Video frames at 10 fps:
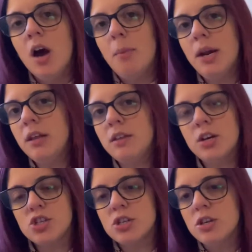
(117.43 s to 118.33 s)
But I
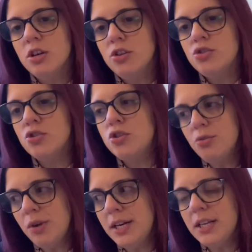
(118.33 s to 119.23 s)
thought, do you
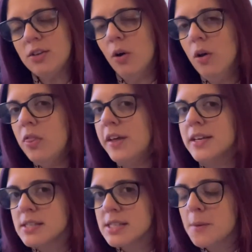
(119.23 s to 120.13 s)
really need all
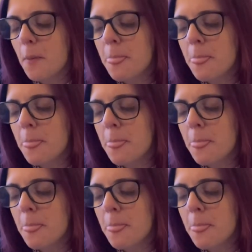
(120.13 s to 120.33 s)
this?